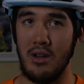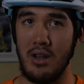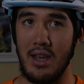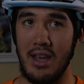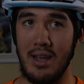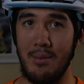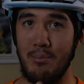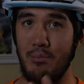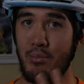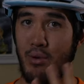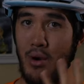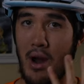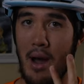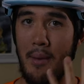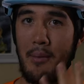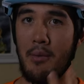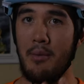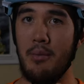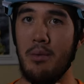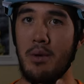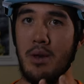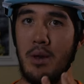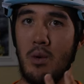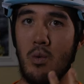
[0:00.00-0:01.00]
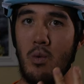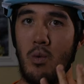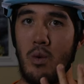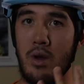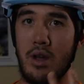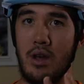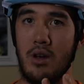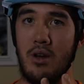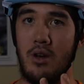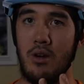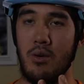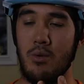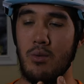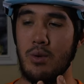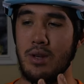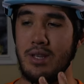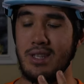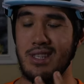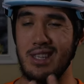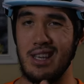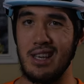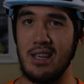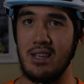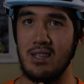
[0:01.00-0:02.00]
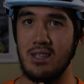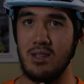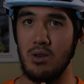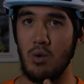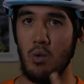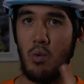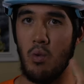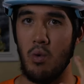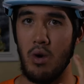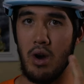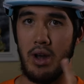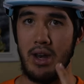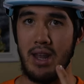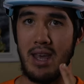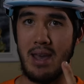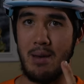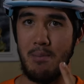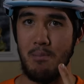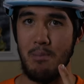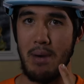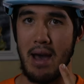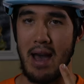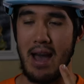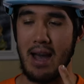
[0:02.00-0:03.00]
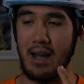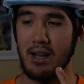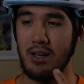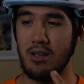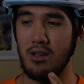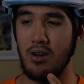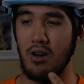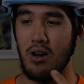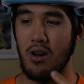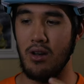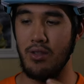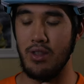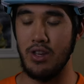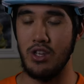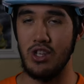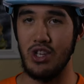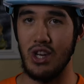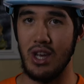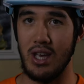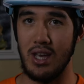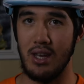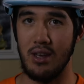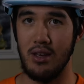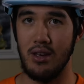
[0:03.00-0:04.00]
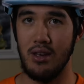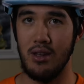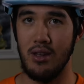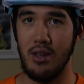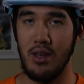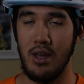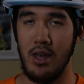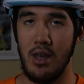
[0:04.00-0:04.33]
It probably will resist one impact on the chin,